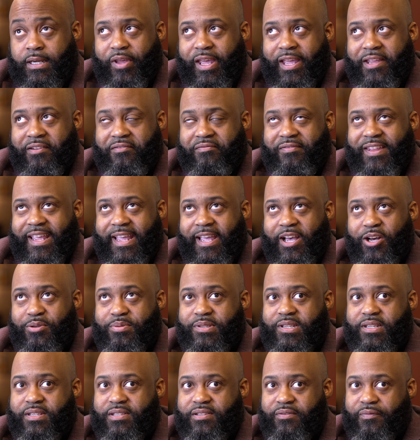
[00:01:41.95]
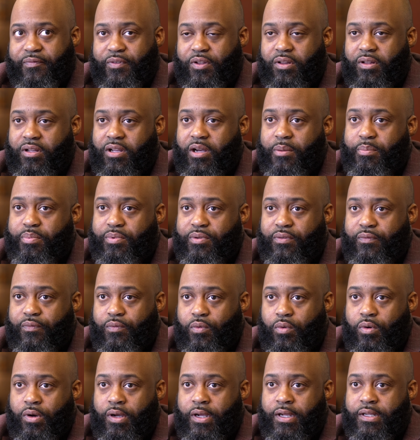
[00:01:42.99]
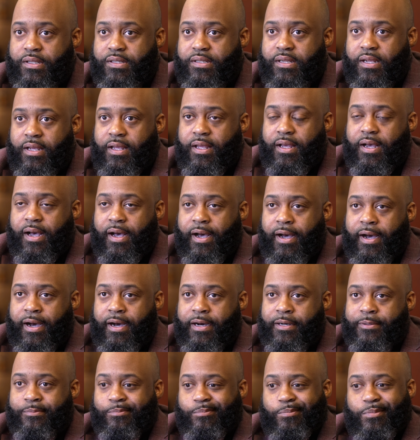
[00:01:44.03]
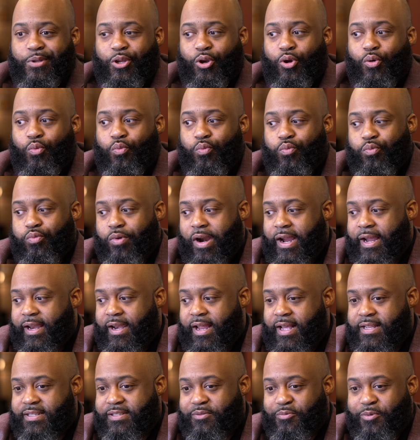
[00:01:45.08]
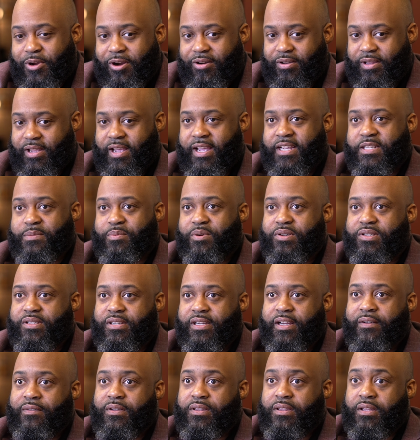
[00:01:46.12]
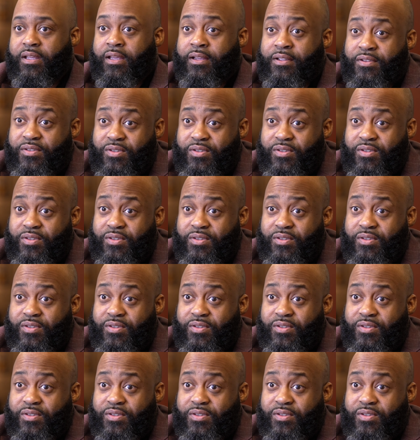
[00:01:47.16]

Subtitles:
It helps us to fill a couple of voids, recognizing we aren't the experts in everything.